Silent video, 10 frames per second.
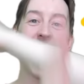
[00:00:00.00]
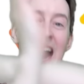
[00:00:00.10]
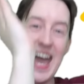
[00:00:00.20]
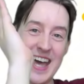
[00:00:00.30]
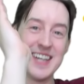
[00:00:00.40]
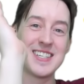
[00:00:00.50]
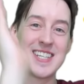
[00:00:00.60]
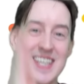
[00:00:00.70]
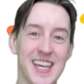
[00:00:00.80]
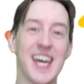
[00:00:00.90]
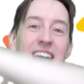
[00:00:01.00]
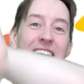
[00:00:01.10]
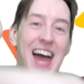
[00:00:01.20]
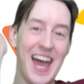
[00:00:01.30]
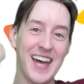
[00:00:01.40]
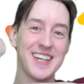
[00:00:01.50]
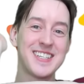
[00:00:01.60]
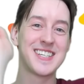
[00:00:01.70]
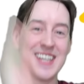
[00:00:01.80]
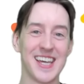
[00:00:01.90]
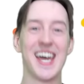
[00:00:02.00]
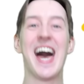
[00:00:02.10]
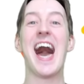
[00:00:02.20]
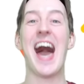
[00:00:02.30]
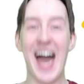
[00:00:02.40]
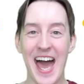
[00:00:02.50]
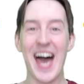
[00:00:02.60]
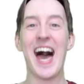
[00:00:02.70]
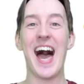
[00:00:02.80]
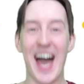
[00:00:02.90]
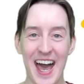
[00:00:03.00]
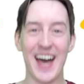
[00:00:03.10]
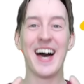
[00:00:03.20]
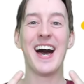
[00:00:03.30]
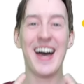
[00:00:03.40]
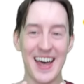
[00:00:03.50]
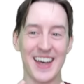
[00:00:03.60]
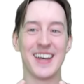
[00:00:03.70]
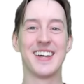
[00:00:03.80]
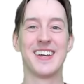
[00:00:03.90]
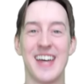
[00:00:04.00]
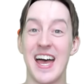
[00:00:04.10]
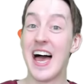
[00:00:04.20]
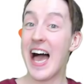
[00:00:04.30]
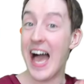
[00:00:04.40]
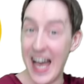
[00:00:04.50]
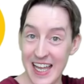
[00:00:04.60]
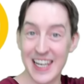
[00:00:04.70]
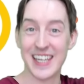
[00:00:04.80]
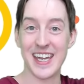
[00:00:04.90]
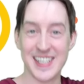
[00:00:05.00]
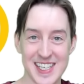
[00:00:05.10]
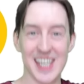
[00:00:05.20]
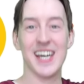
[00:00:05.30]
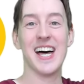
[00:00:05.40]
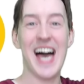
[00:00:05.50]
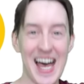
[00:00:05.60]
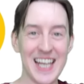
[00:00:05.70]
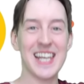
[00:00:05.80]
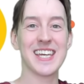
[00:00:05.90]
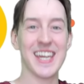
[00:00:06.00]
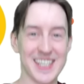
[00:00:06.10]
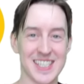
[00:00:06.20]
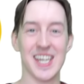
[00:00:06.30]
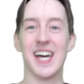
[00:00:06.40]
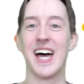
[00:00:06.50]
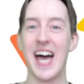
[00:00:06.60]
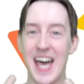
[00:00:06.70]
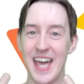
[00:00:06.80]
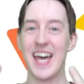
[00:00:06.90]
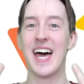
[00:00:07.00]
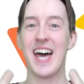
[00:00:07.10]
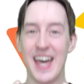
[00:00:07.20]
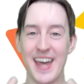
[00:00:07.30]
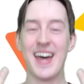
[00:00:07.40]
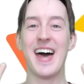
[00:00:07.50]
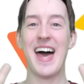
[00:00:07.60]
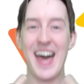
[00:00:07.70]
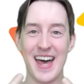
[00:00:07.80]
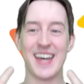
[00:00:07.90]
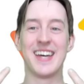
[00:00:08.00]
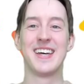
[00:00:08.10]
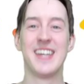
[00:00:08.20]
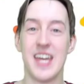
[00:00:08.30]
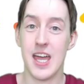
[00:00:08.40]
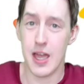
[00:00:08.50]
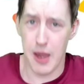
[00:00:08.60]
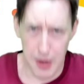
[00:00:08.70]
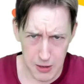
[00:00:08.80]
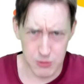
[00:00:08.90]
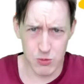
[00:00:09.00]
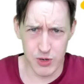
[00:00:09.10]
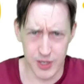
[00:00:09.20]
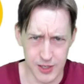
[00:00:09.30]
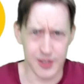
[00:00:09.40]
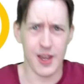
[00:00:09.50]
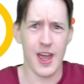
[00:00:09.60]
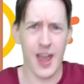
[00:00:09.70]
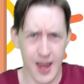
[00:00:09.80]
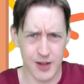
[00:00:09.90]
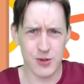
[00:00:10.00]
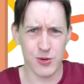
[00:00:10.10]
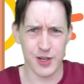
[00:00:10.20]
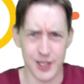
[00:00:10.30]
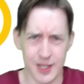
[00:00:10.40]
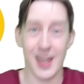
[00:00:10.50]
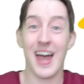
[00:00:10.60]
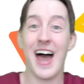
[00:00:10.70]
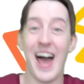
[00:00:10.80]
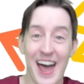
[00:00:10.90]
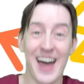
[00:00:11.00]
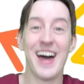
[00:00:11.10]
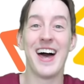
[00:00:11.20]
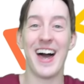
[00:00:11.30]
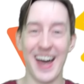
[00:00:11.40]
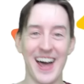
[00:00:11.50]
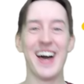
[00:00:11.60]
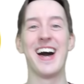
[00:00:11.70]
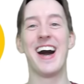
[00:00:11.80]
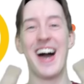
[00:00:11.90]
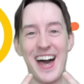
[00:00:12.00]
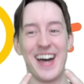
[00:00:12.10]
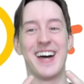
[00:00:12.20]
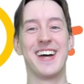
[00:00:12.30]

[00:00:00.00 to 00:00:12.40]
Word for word: Add, add, a, a, a. Alligator, alligator, a, a, a. Angry, angry, a, a, a.